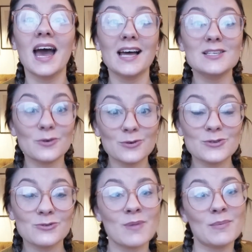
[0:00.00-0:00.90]
And
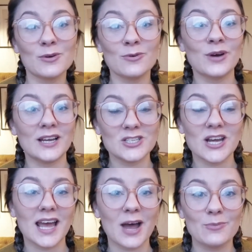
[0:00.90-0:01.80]
also remember to go and
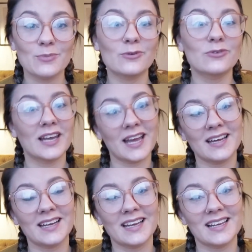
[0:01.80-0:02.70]
check out both
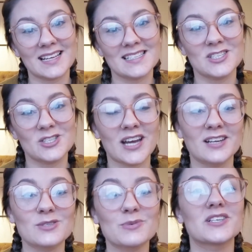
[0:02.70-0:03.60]
Leanne and Lexi's channels,